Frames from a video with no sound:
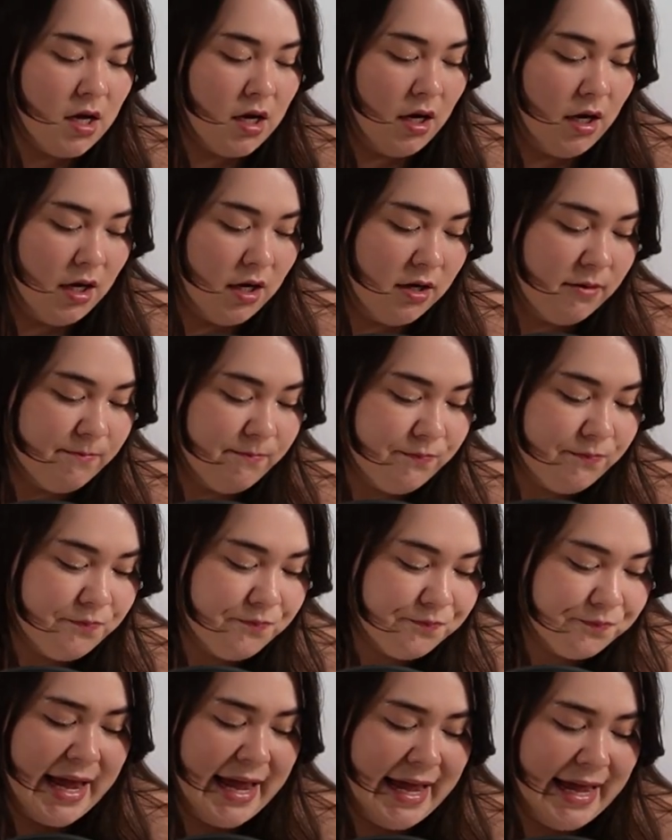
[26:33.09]
Um,
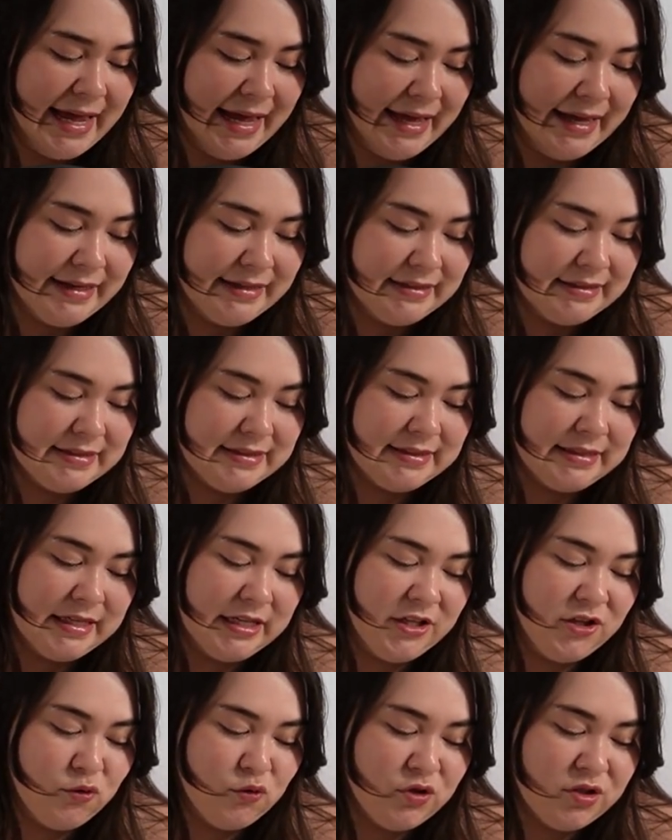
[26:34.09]
and
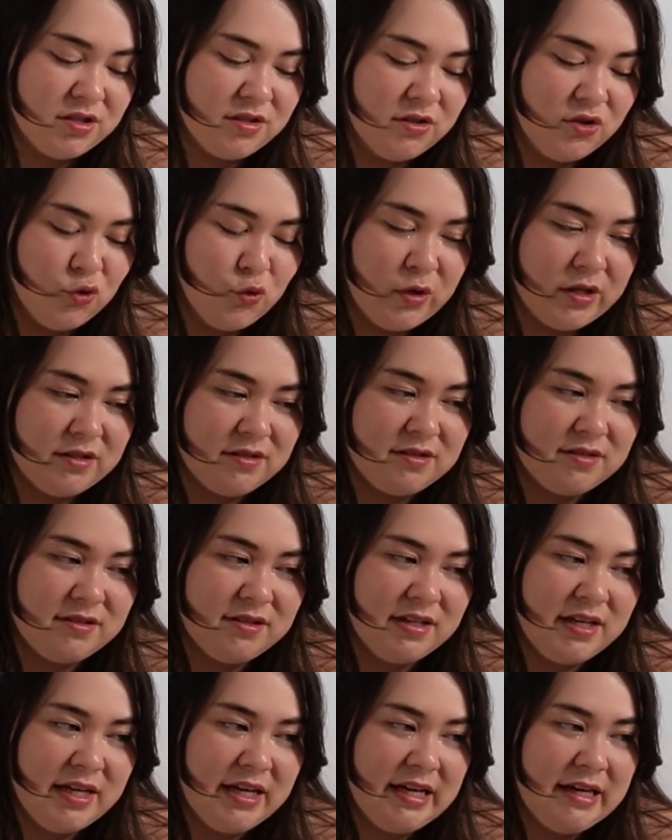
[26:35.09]
you just you can
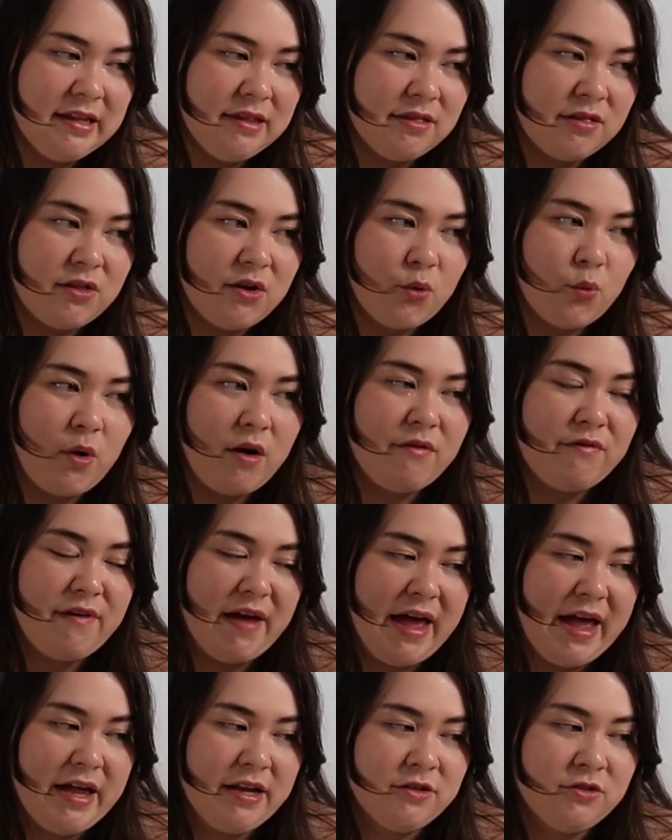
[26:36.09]
see the
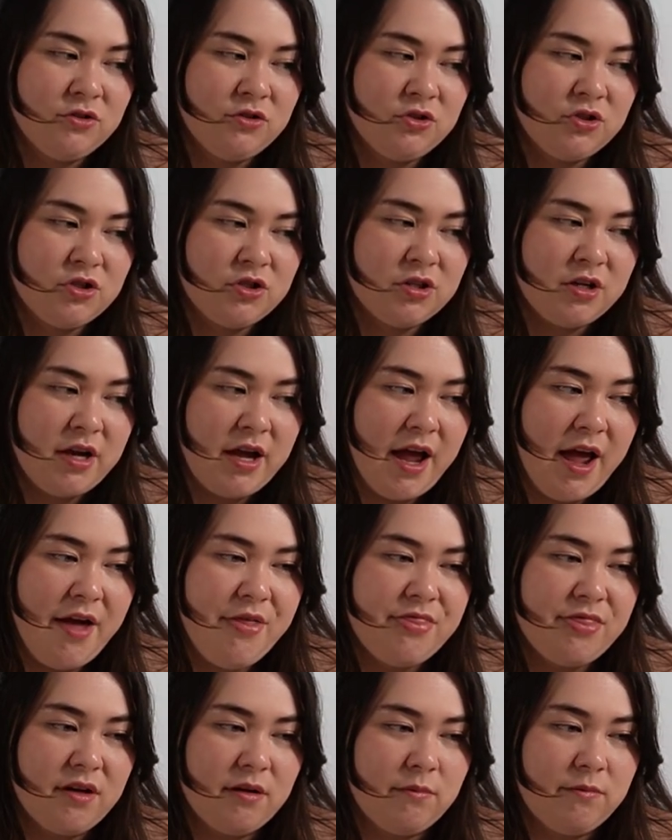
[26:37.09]
revenge
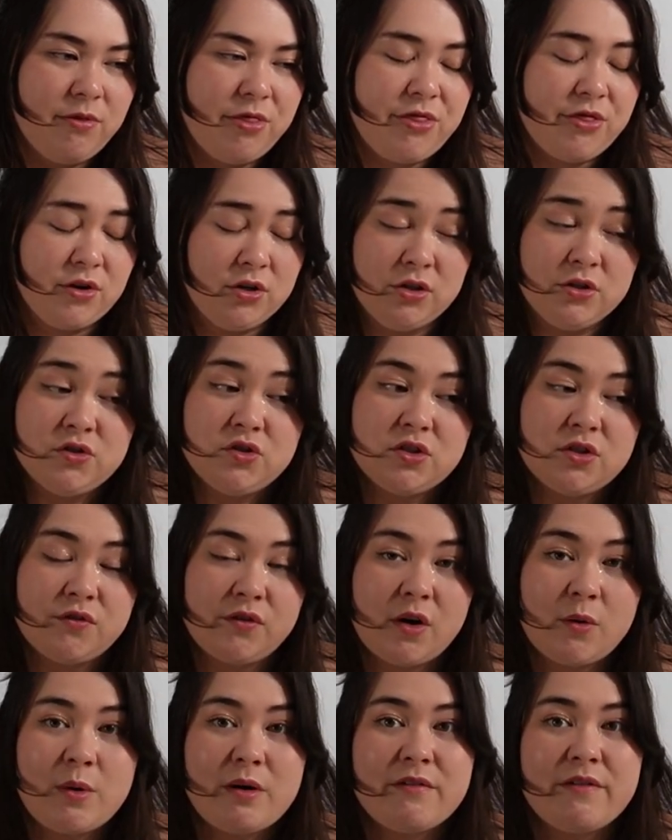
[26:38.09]
and the thirst
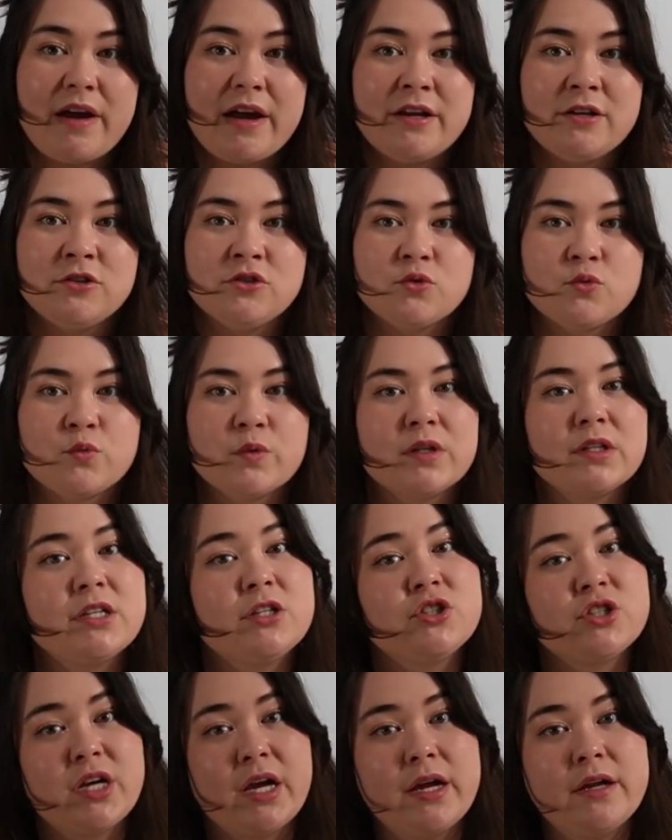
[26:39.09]
for revenge really
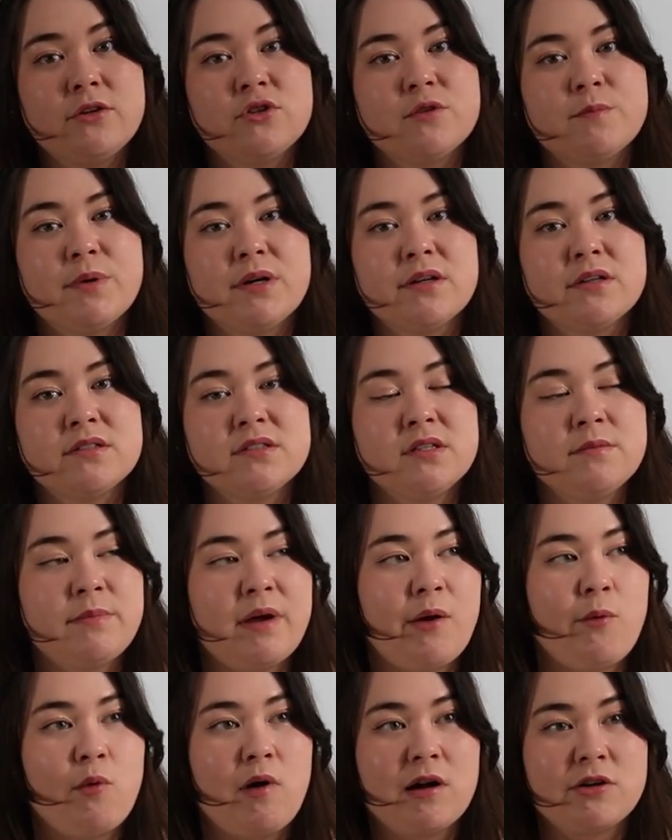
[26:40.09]
change a person
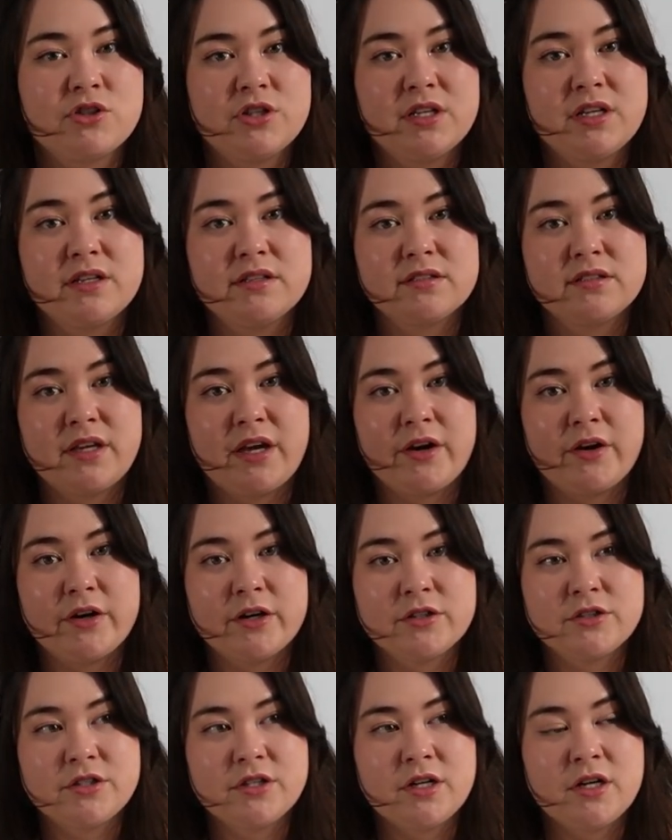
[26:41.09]
by watching his
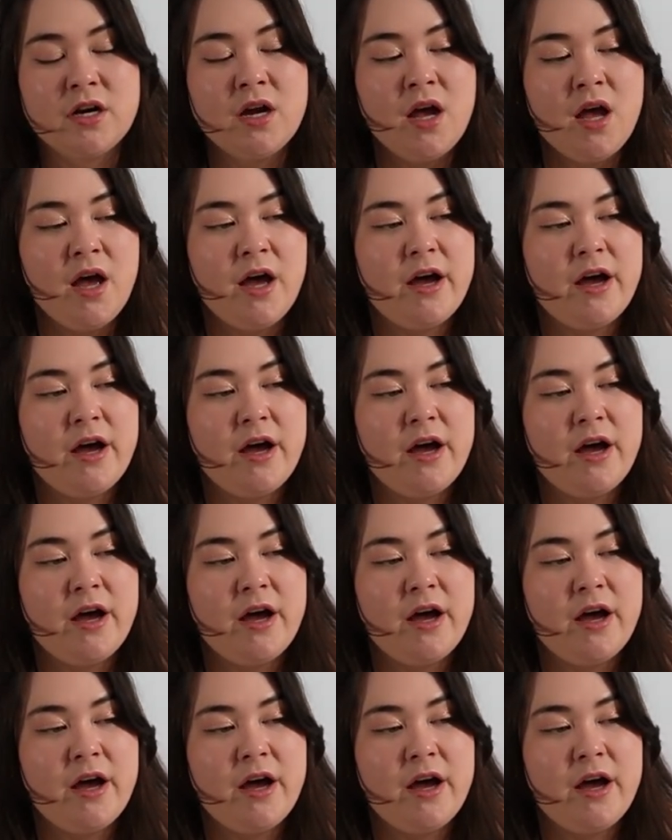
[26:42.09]
character,